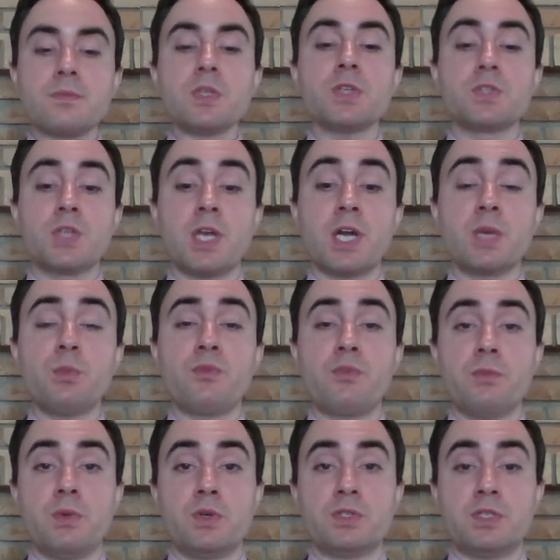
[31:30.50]
So the argument from
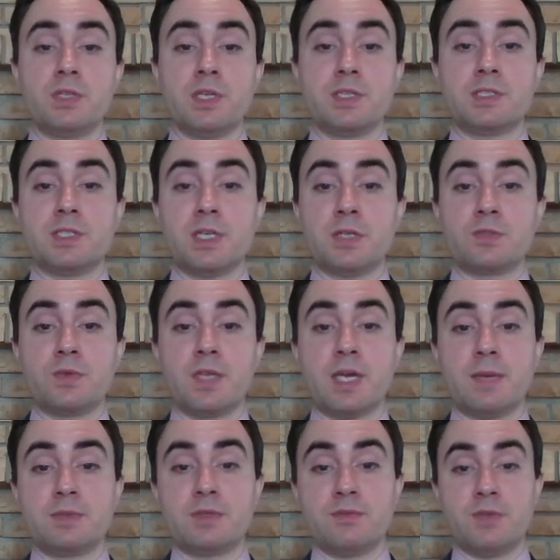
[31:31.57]
motion then starts with the
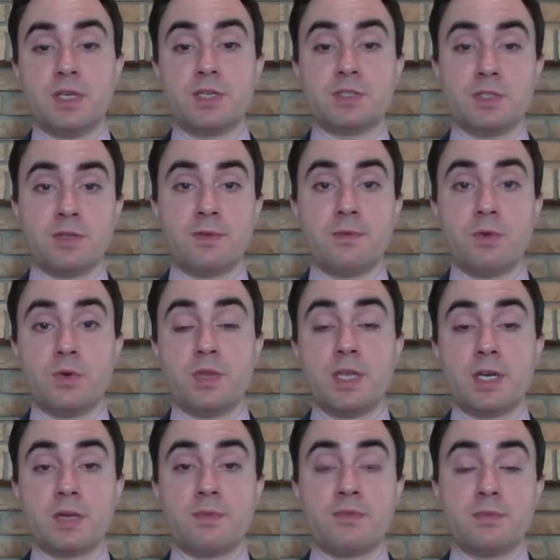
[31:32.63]
observation, or the
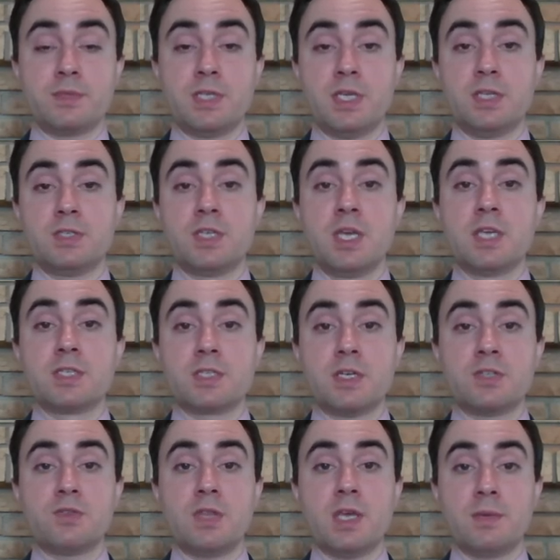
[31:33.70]
argument from change,
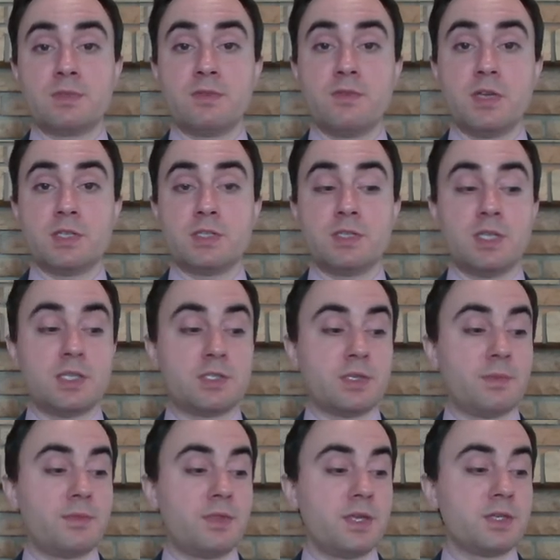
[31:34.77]
starts with the observation that
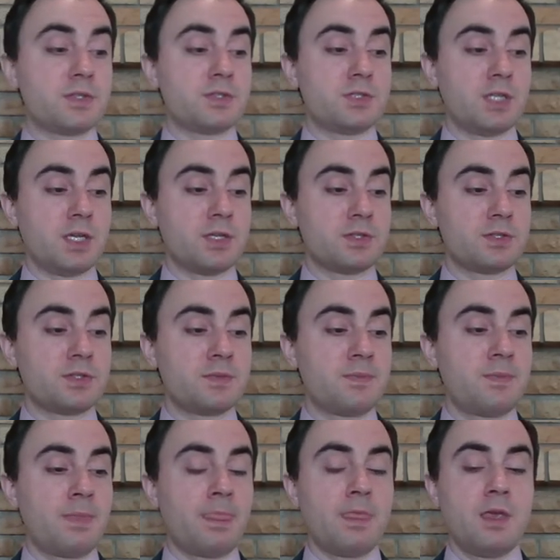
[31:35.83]
some things change.
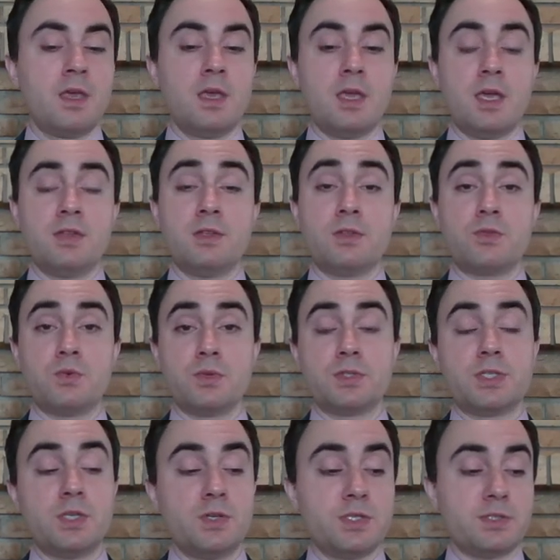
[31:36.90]
And then through a
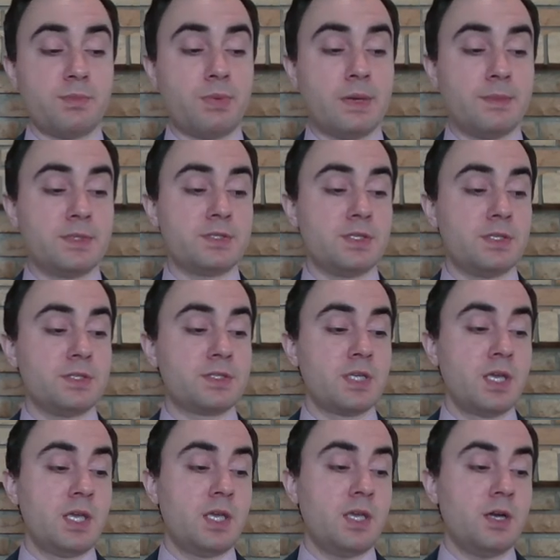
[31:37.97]
series of premises,
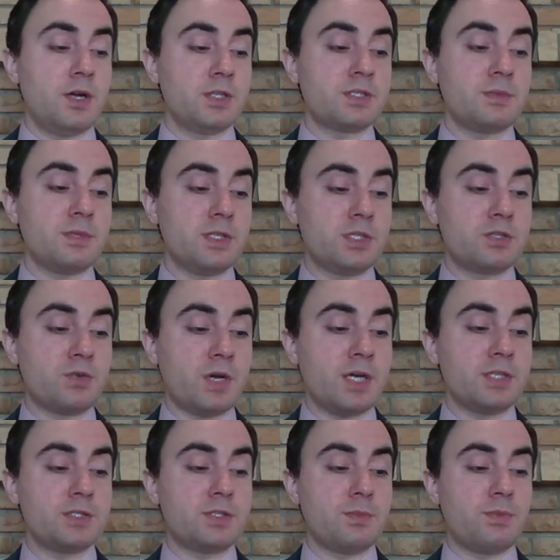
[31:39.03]
he ultimately
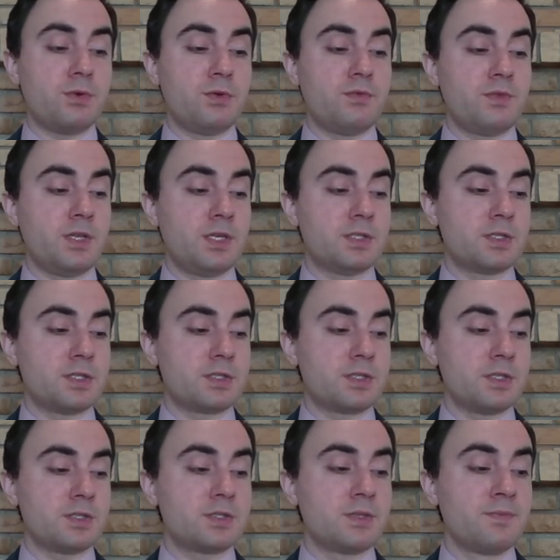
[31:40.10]
tries to prove the
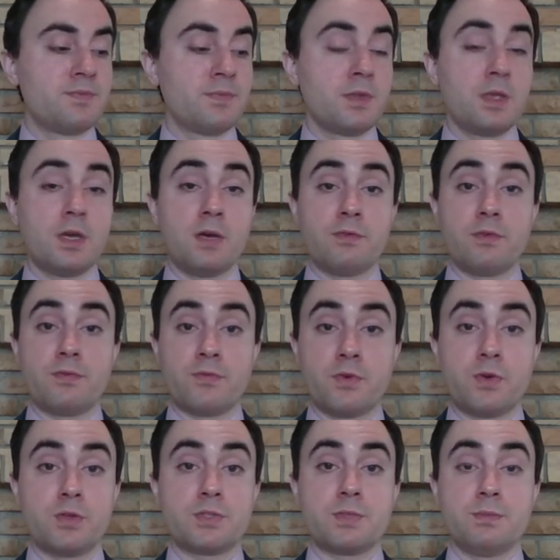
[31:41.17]
existence of a
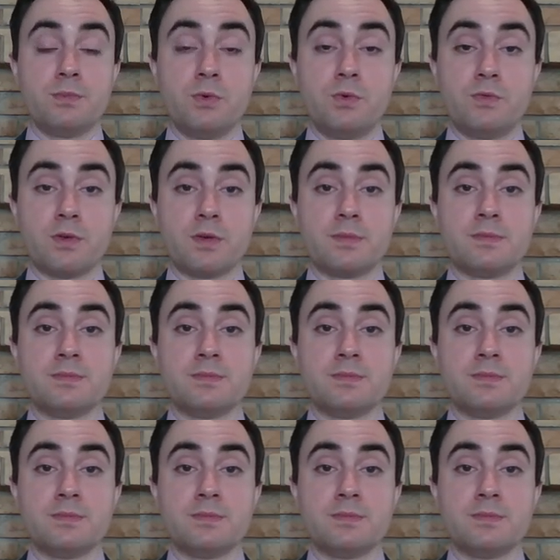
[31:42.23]
first mover,